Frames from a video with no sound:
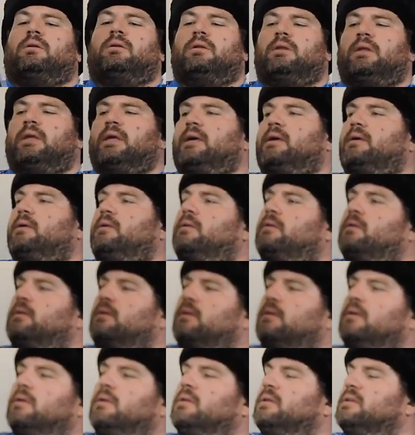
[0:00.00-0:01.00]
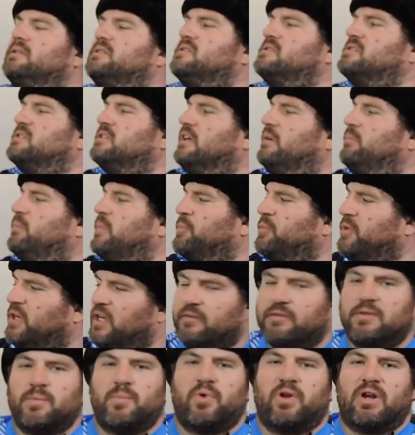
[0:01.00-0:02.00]
Yeah, this is something I'm going to
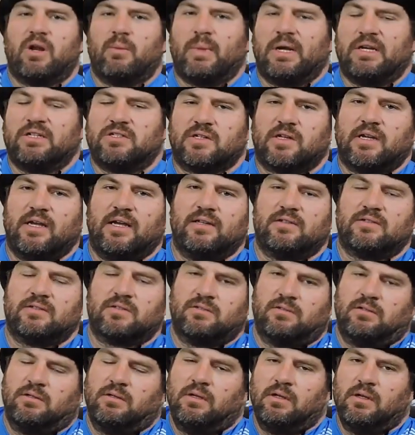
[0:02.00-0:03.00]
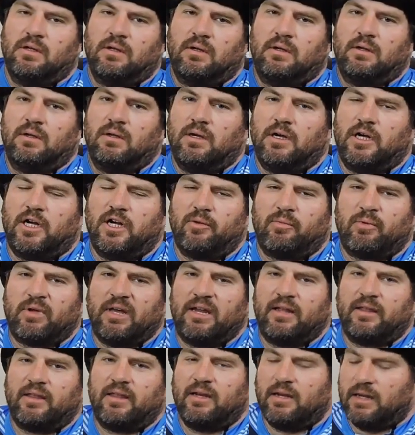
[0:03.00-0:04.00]
have to put on my skates,
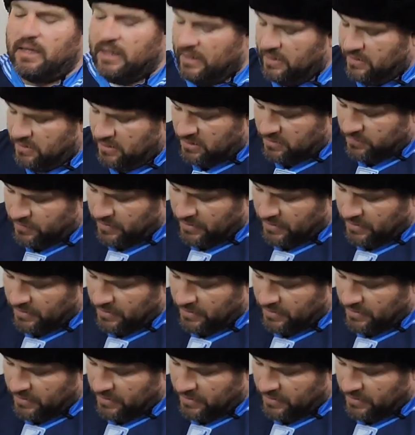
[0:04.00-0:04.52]
kind of get an idea of